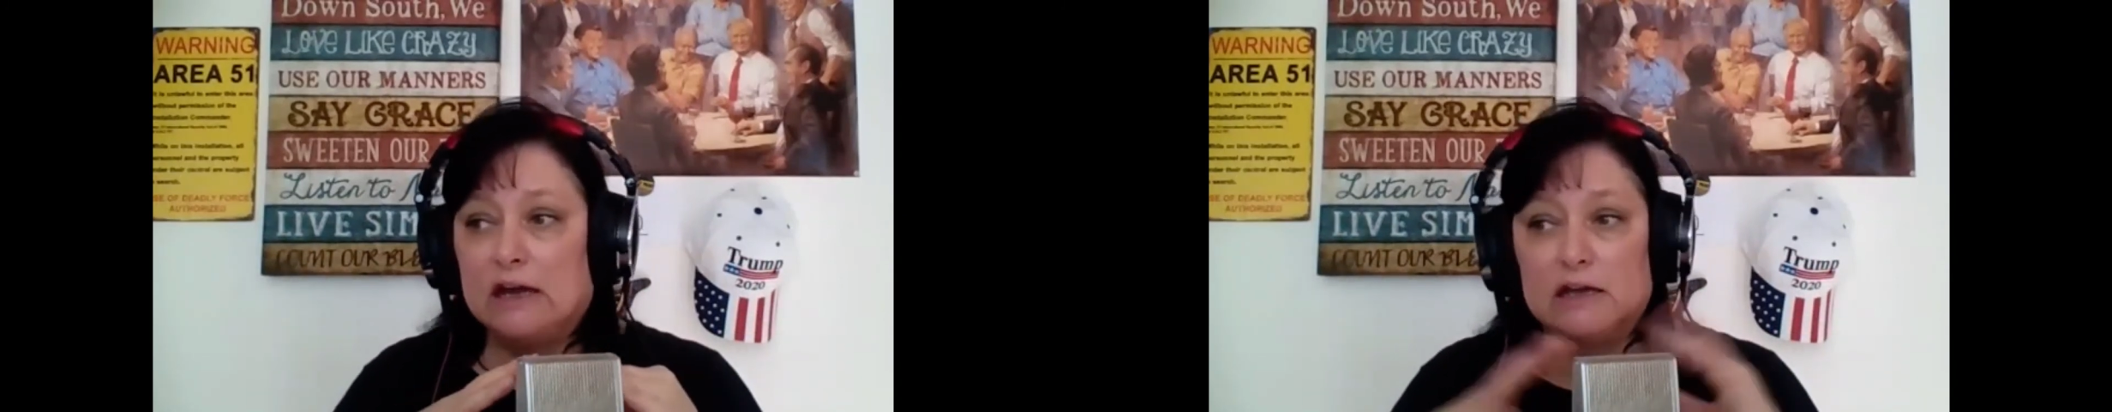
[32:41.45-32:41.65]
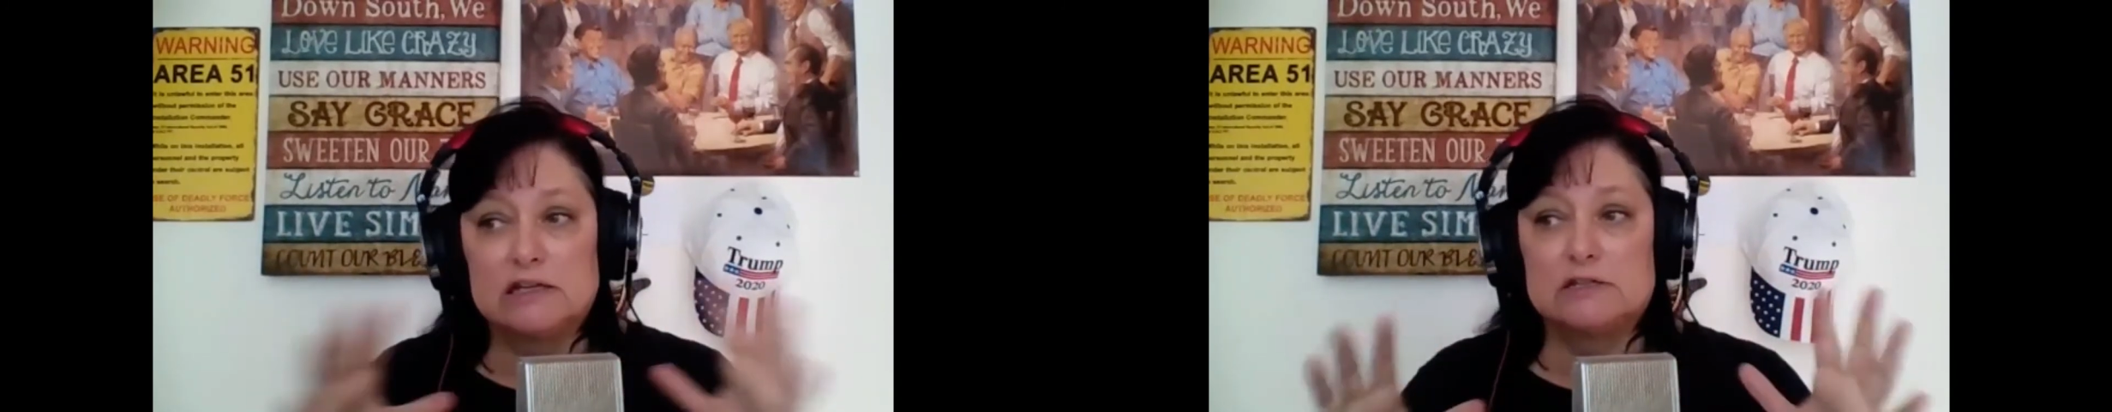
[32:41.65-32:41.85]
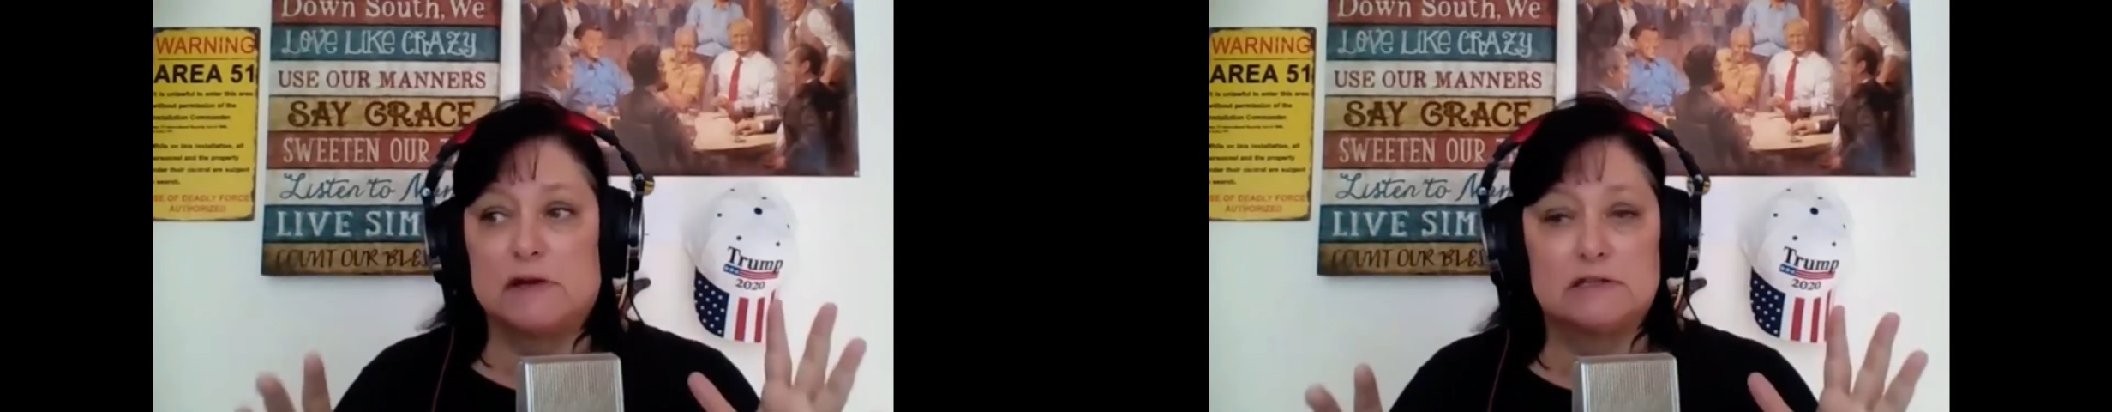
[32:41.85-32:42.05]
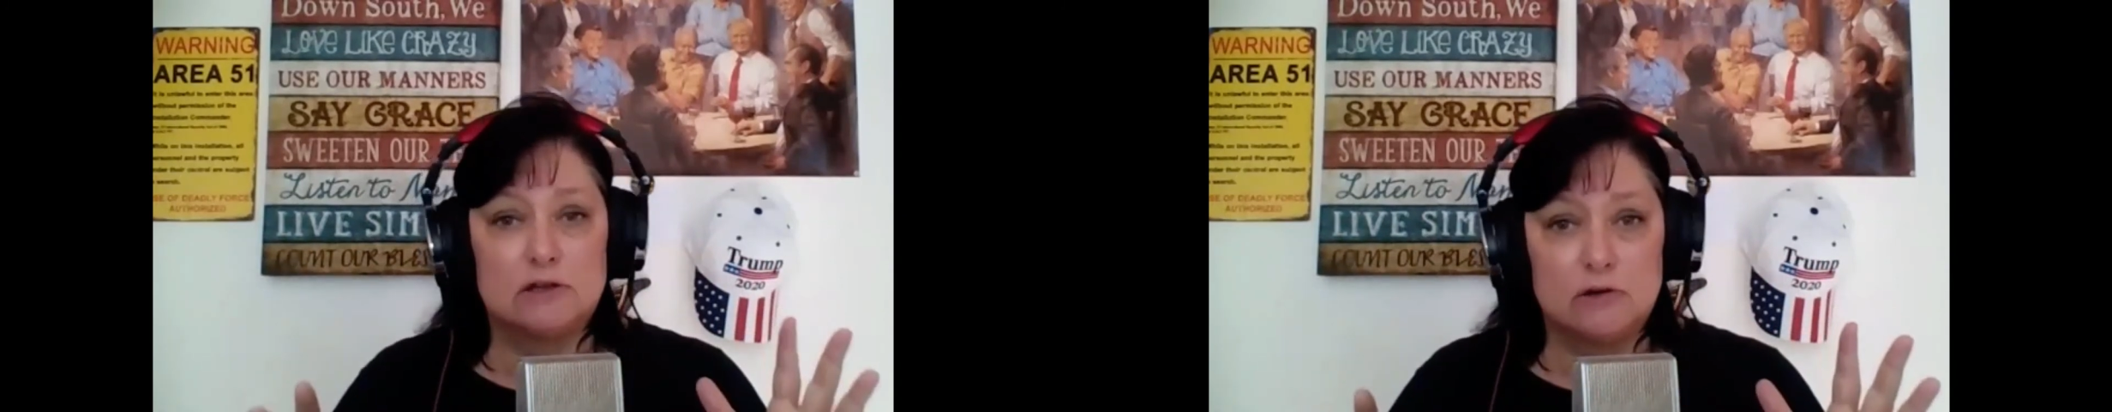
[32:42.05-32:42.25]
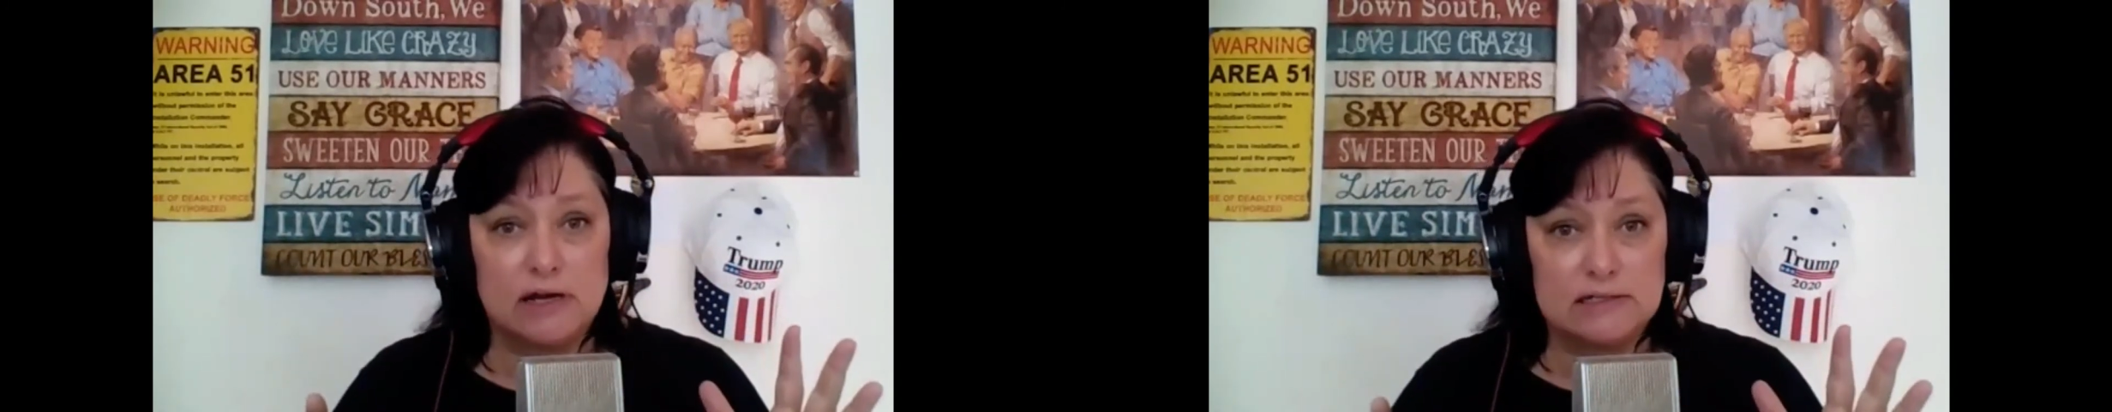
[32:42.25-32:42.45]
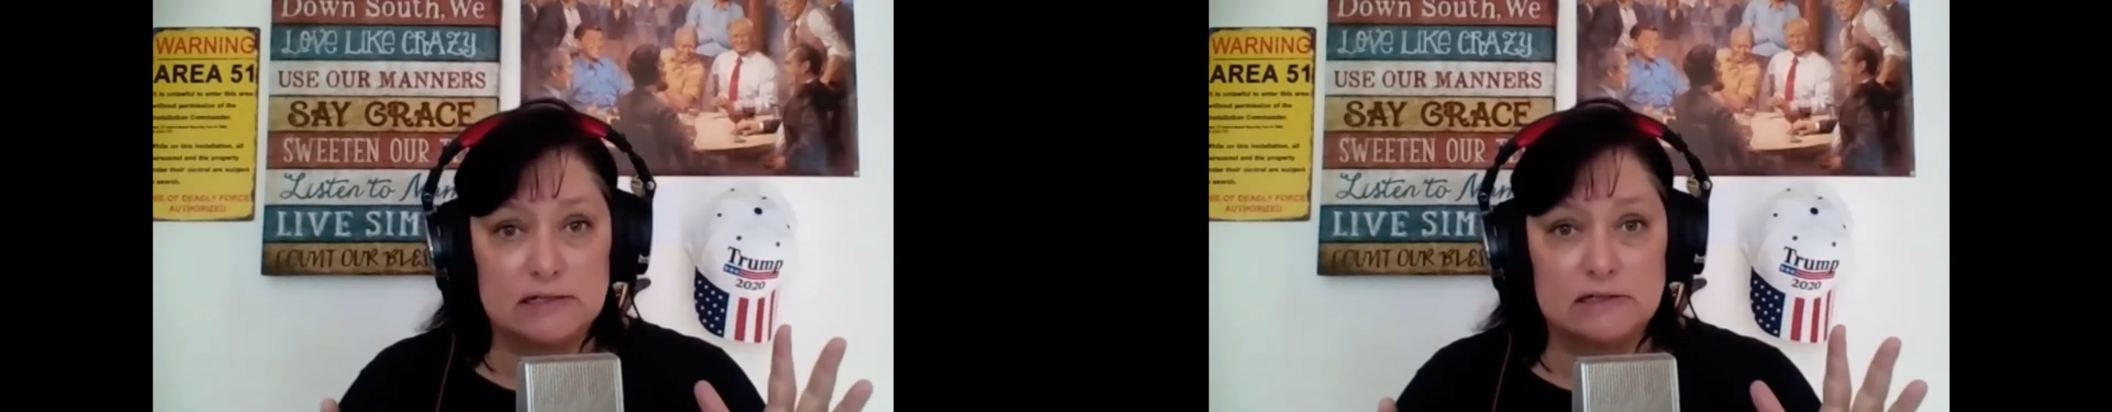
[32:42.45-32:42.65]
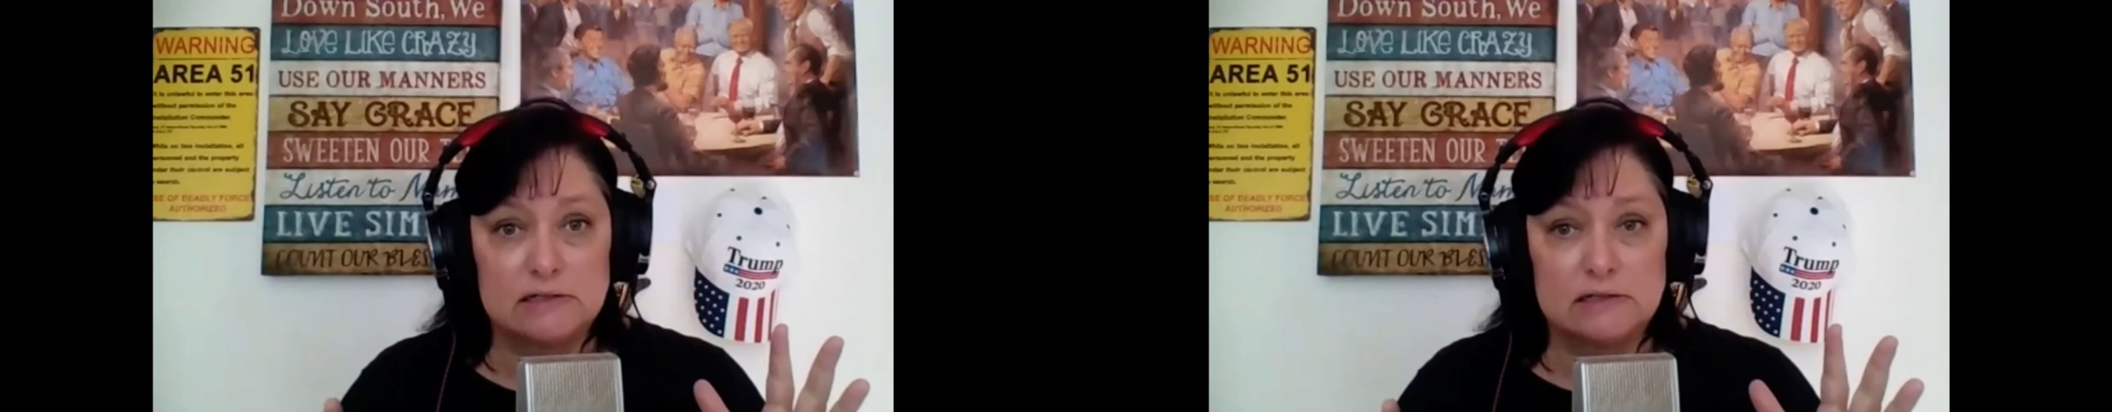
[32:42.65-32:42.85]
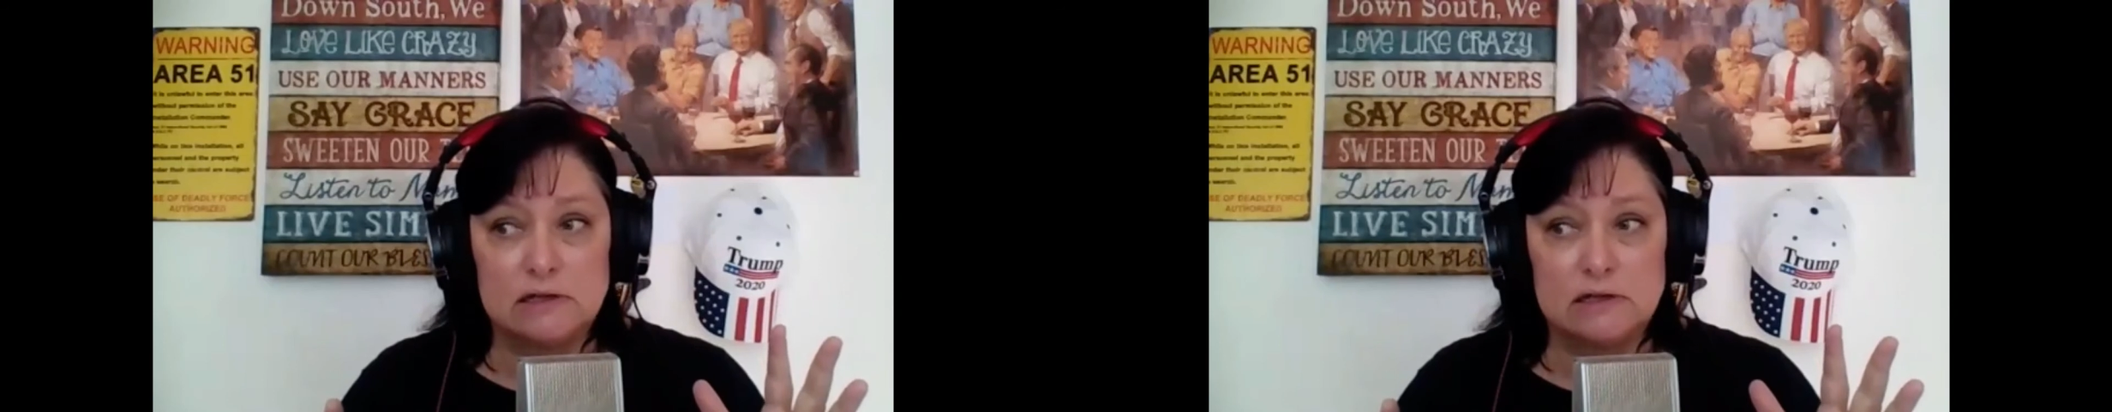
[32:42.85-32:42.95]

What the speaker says: unexpected crisis.